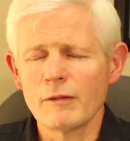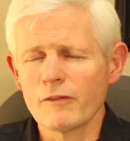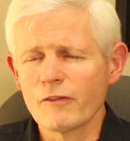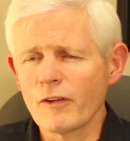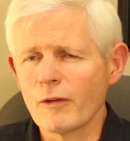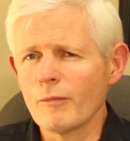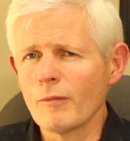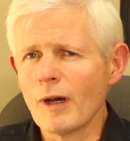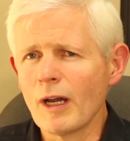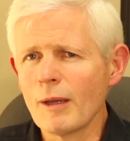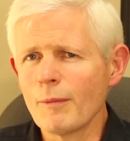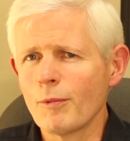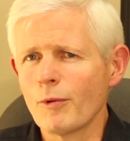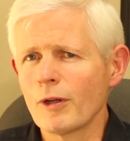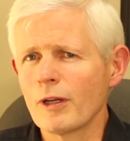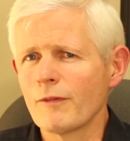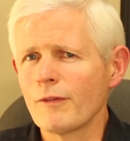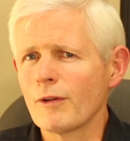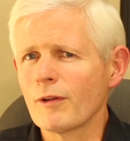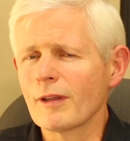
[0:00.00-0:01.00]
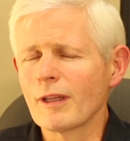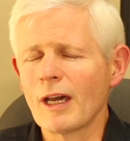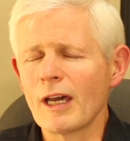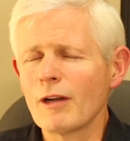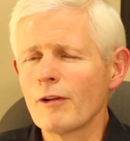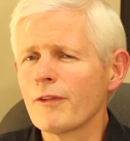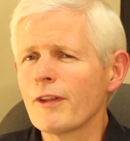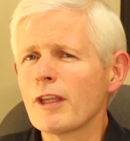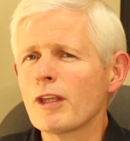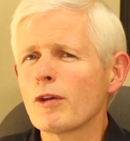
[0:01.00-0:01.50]
from my point of view, is I
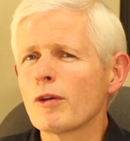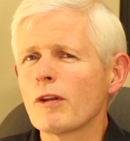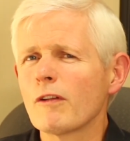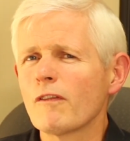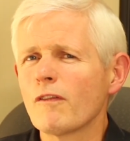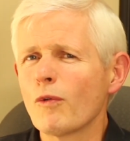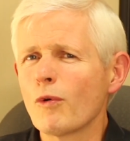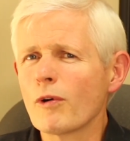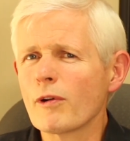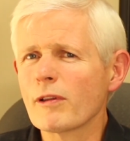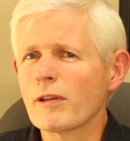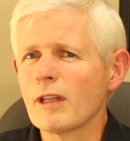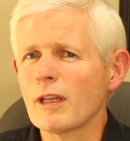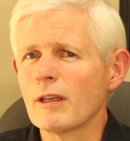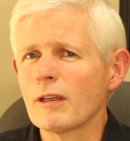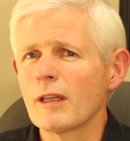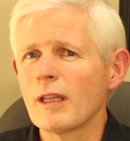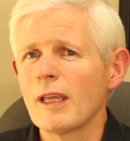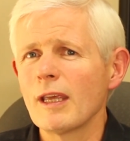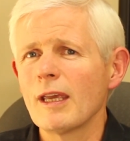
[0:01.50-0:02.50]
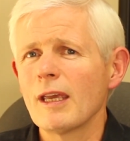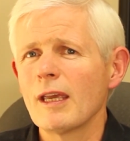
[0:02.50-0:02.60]
don't think you can force it.